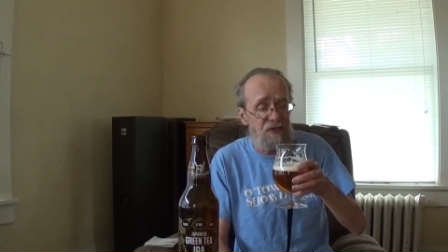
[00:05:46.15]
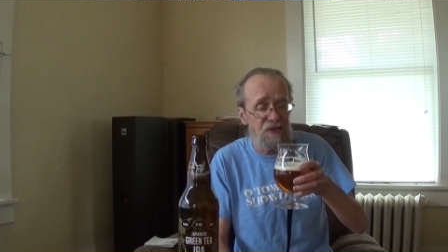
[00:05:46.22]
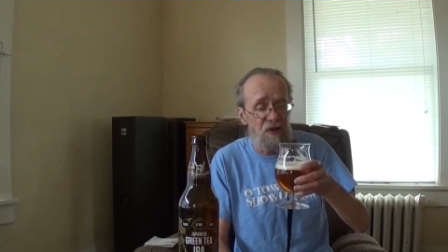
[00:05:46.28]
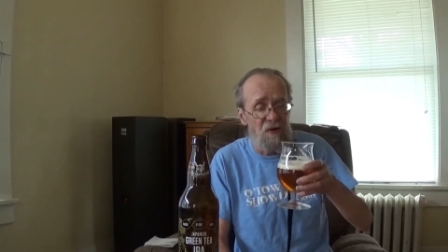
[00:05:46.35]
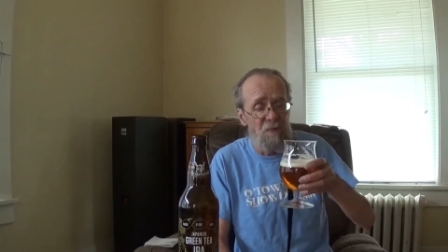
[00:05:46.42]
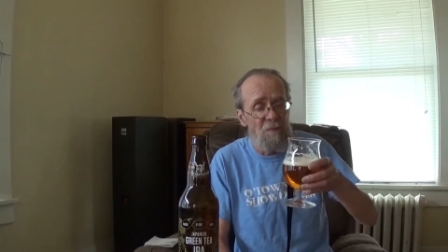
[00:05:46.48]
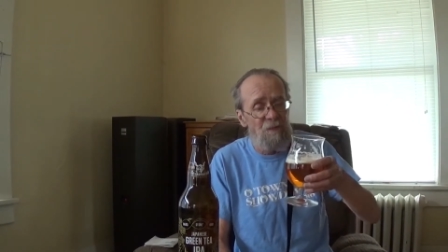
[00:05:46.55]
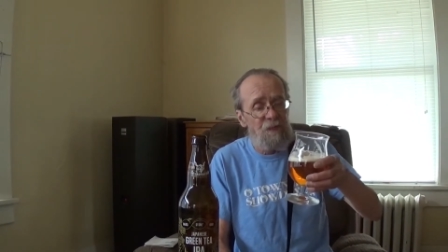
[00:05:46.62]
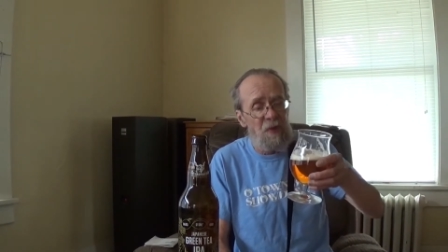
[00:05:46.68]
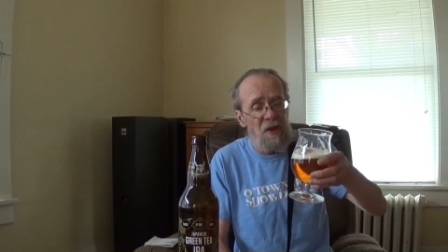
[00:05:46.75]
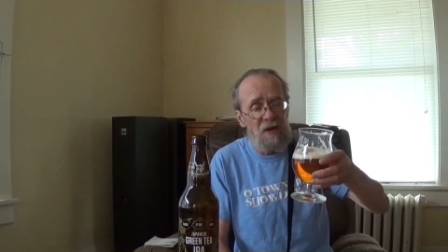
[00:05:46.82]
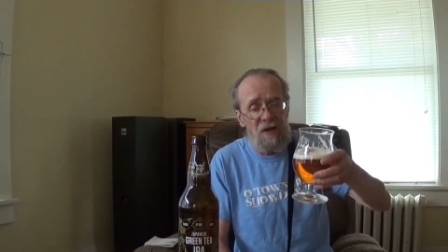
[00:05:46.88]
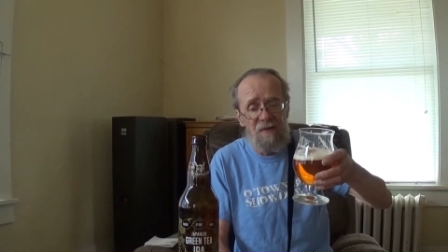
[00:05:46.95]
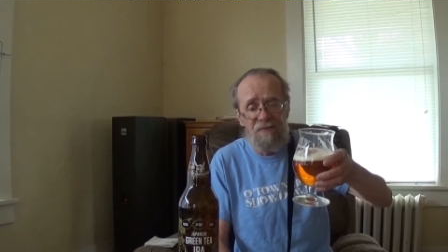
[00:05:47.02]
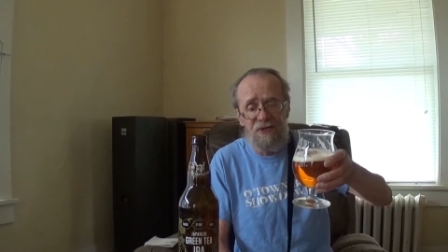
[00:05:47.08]
So
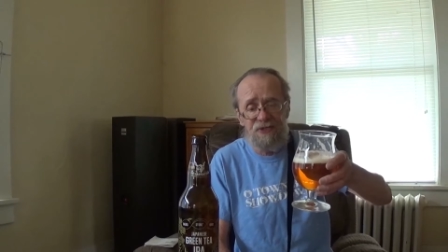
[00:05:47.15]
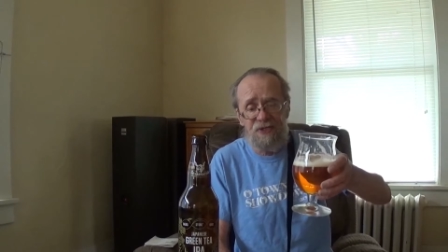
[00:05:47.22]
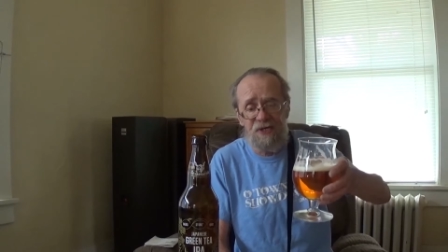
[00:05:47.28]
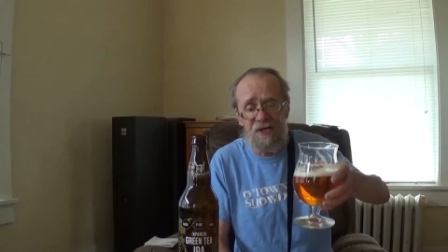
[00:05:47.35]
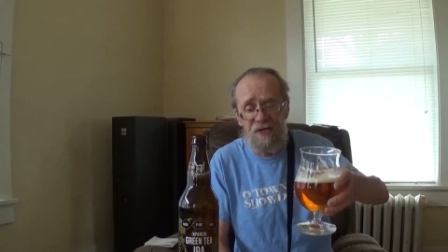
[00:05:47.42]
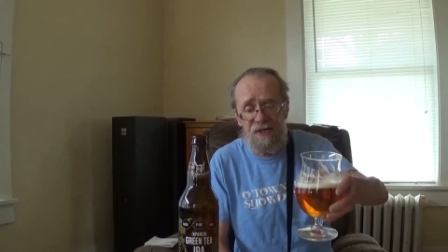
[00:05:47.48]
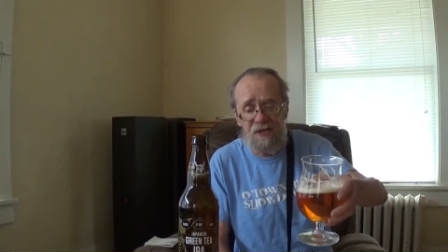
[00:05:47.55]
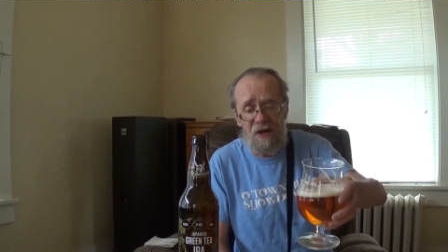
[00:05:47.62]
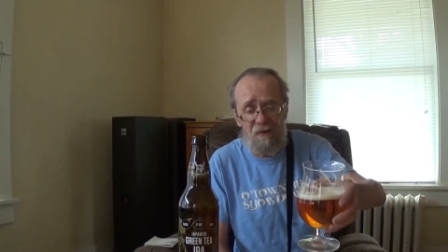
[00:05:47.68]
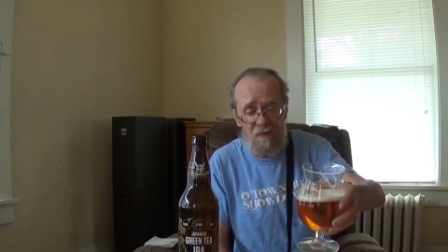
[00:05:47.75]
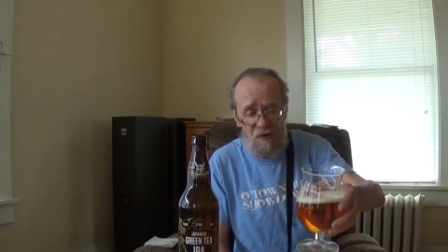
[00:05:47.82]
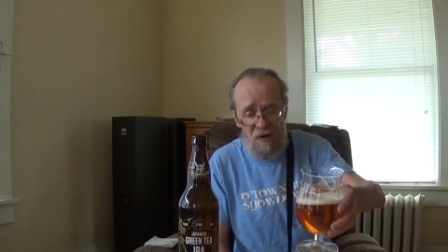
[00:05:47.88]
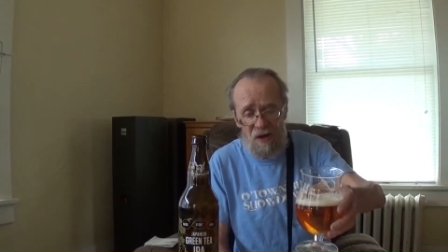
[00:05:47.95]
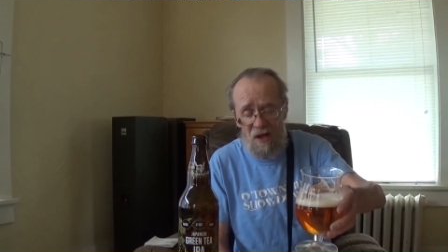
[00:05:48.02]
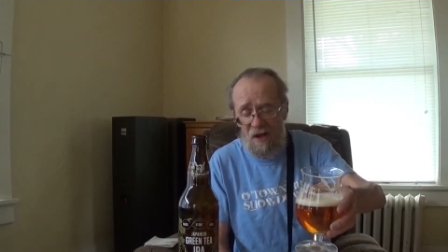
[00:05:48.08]
let me sit. I
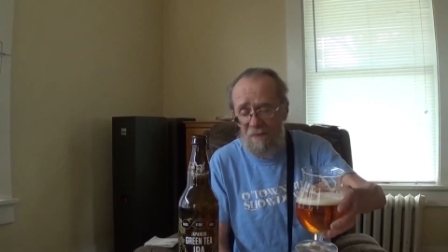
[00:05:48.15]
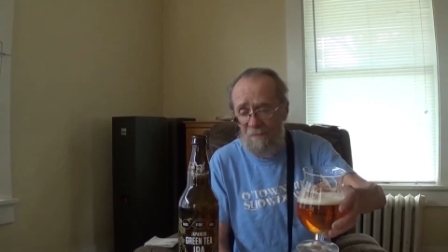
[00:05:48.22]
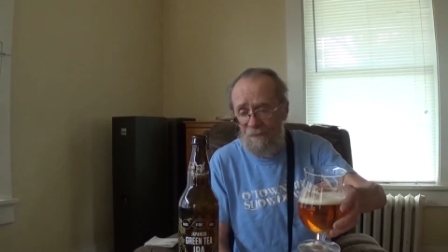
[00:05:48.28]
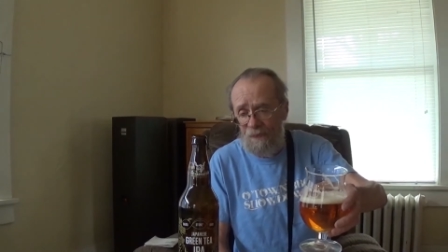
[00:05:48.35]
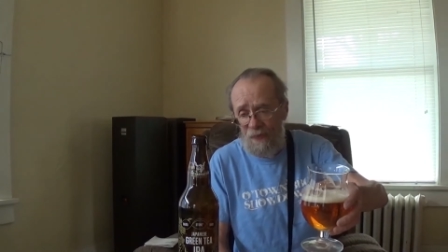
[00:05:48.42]
will uh,